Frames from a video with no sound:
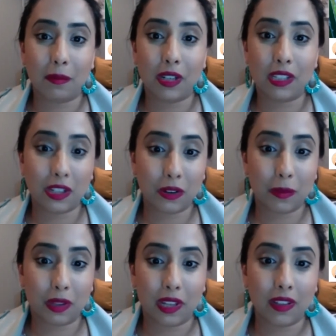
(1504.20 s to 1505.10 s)

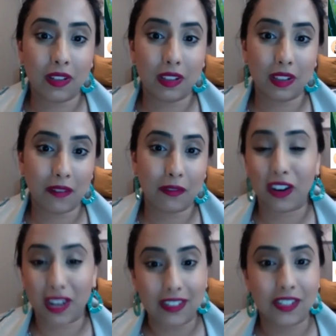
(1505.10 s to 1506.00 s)
considerably for
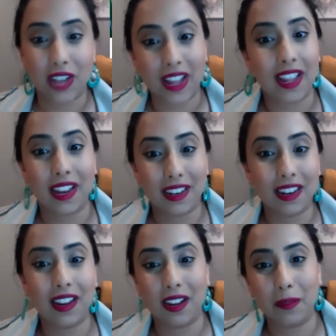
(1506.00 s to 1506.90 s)
each decade
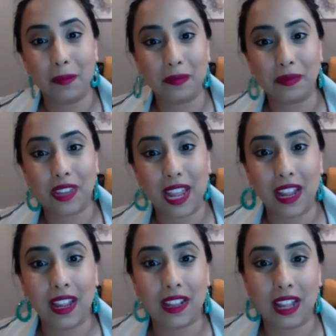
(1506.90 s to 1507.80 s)
um,
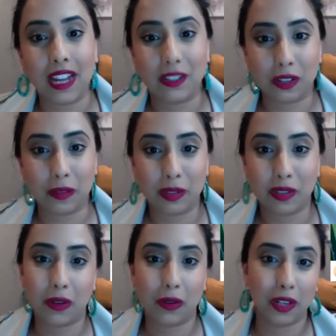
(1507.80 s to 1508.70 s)
in the age group.
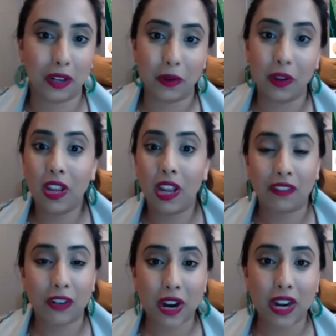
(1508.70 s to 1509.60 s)
So, you know, if
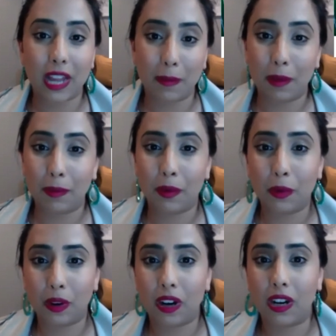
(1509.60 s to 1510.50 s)
you're trying to get people who
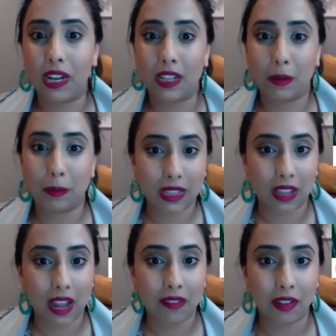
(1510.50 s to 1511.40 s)
are in their
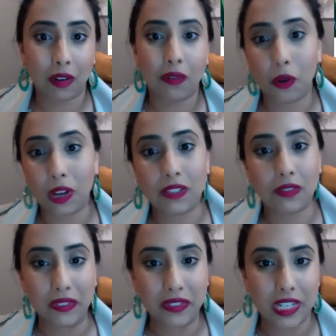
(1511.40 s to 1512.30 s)
midlife, you know, forties,
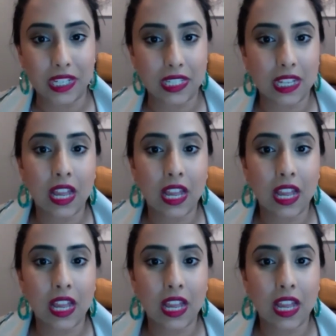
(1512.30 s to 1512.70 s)
fifties,